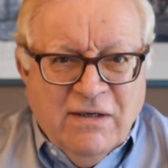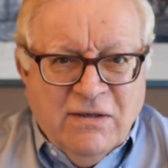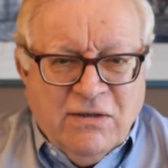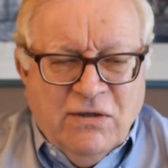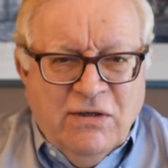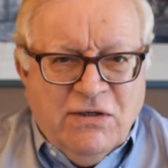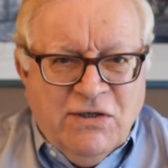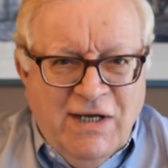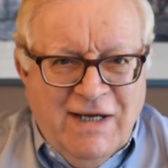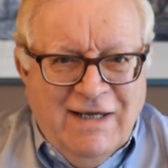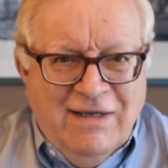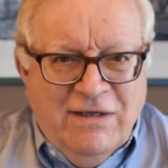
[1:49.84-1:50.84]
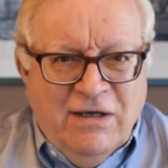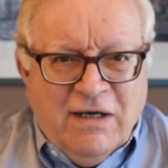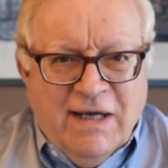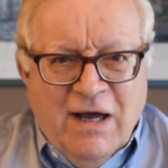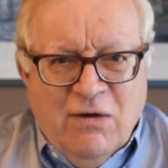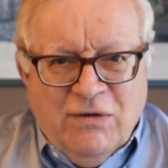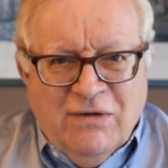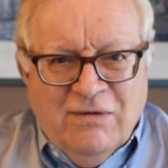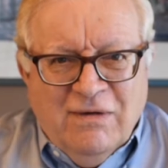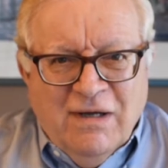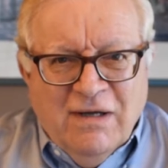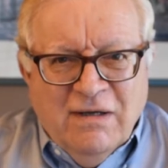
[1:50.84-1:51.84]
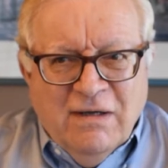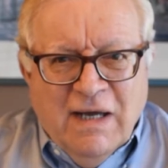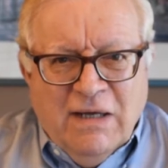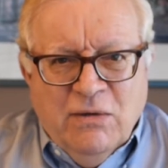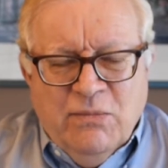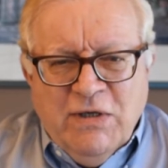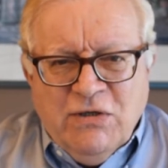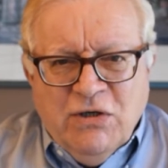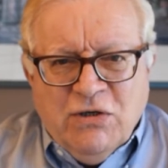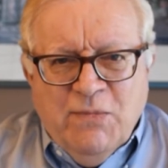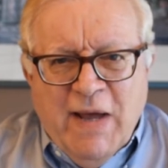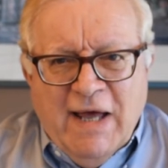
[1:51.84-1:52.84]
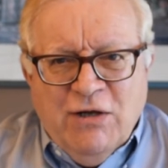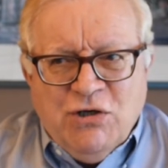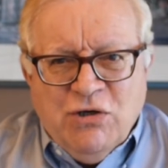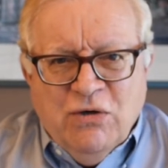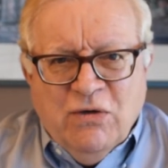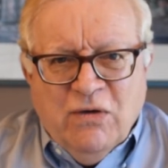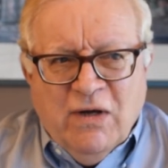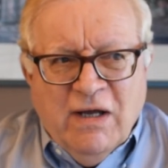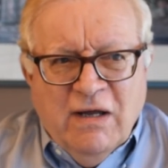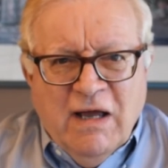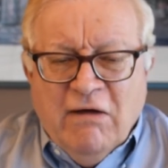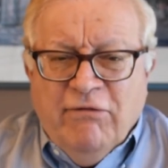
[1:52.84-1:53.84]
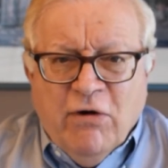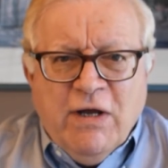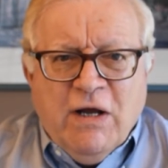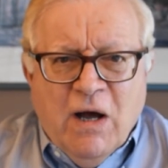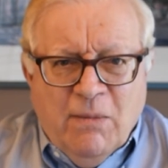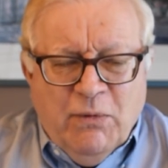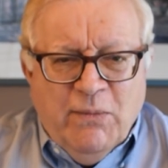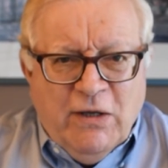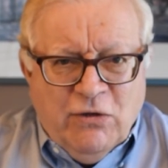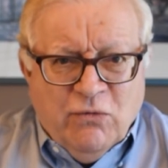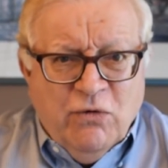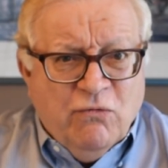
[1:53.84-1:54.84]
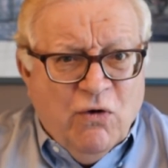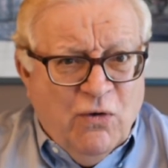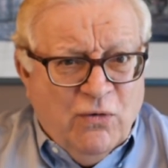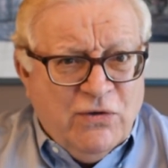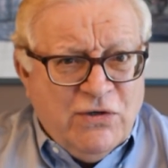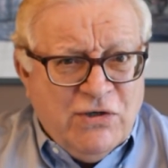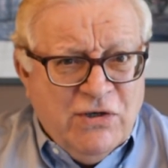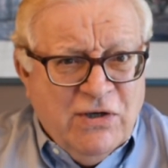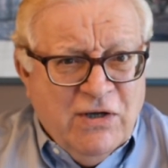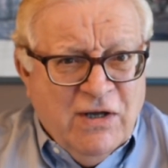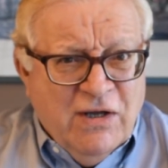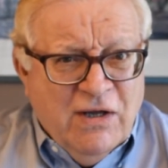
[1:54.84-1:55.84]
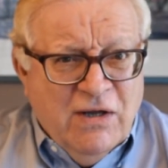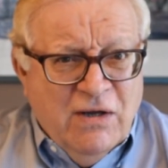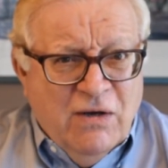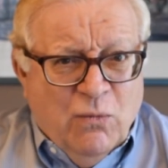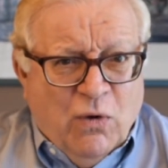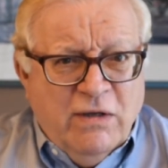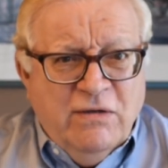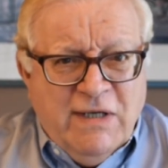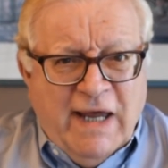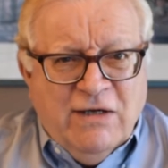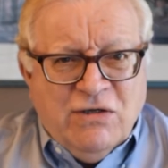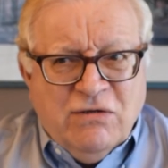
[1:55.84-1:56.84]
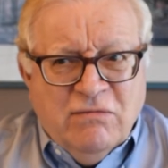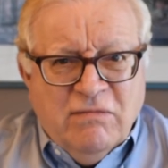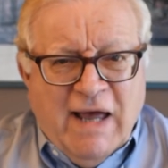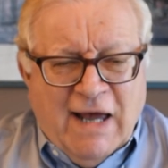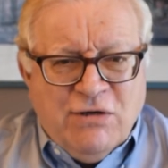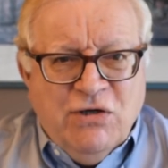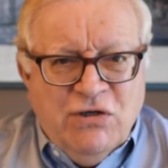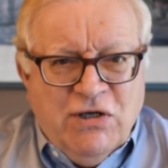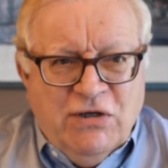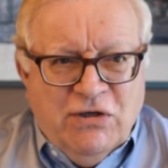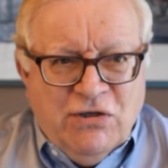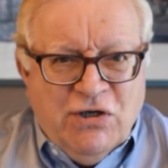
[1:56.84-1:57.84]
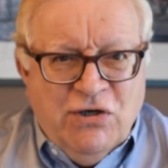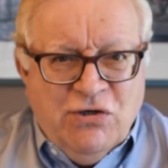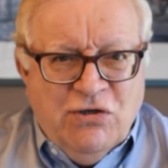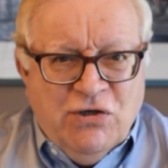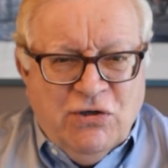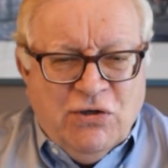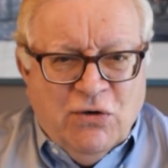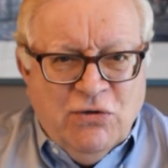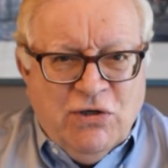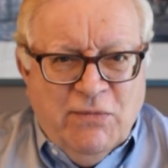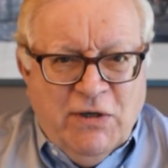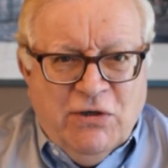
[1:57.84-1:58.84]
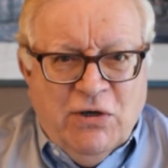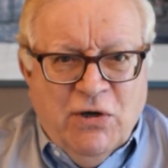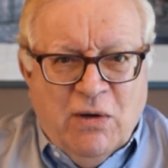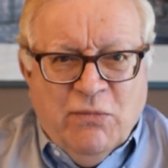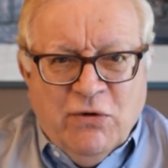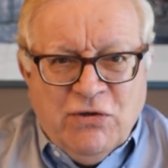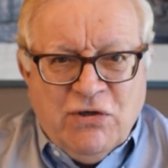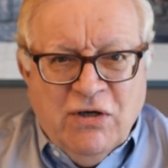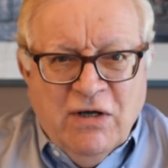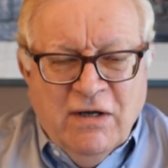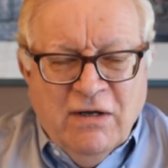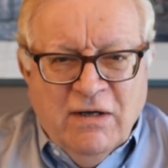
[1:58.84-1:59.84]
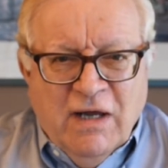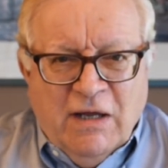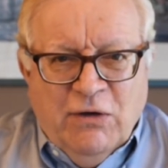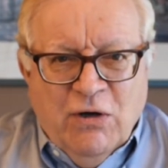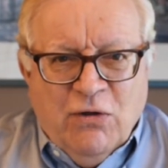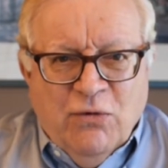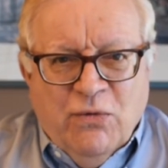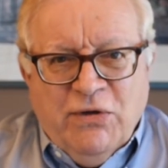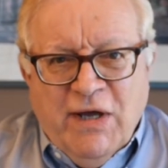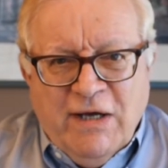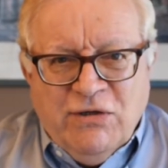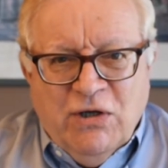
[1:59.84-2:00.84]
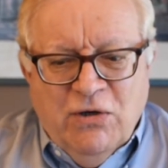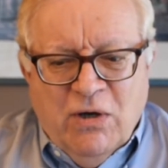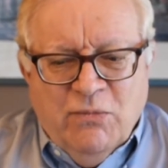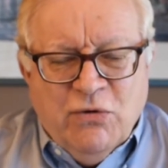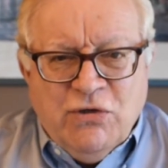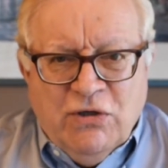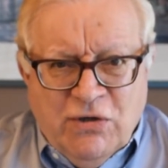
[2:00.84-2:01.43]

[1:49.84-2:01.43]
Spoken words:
So you see, the accountant and the business manager have very complementary roles. One takes actions and decisions and turns them into numbers, and the other one takes the numbers and